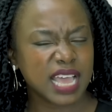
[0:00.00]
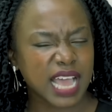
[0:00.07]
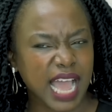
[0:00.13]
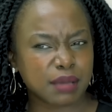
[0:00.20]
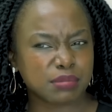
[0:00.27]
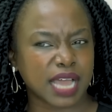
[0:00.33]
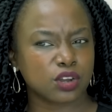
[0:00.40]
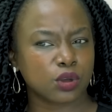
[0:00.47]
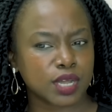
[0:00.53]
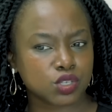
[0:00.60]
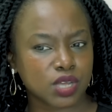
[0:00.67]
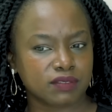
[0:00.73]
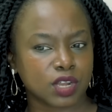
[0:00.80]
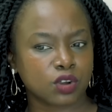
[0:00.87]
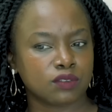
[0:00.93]
I, I don't want to
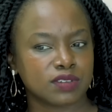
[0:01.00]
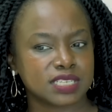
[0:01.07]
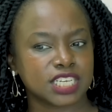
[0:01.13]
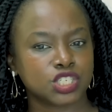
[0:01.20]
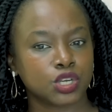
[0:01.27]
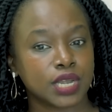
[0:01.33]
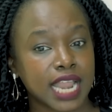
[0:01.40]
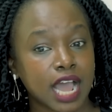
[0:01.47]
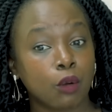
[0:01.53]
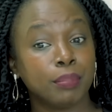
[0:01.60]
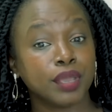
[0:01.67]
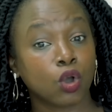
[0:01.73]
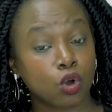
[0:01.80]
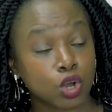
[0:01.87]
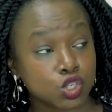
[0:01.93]
have the conversation now
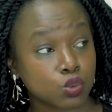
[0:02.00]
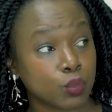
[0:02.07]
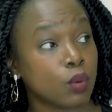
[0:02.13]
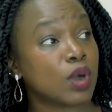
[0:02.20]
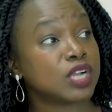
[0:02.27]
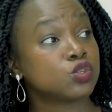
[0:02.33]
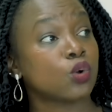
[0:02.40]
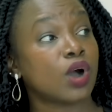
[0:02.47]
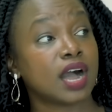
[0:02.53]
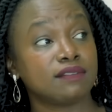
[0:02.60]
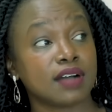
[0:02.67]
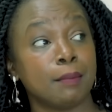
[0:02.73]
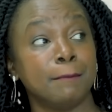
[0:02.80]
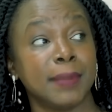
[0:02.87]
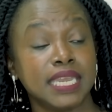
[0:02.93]
because we want to have
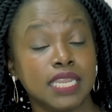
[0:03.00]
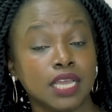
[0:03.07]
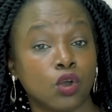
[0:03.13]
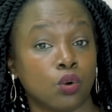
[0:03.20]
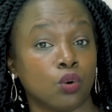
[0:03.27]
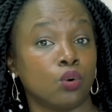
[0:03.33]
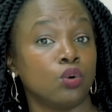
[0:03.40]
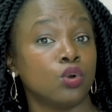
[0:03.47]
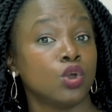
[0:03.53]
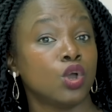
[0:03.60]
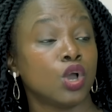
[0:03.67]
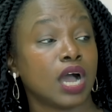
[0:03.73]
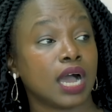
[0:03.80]
a medical yes.